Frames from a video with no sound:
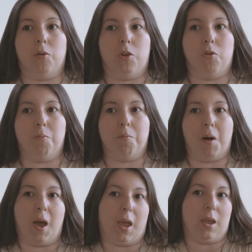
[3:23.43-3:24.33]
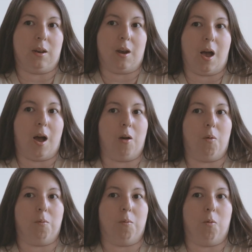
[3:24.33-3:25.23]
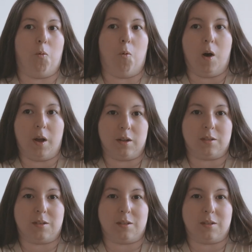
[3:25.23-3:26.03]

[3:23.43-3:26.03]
you might not want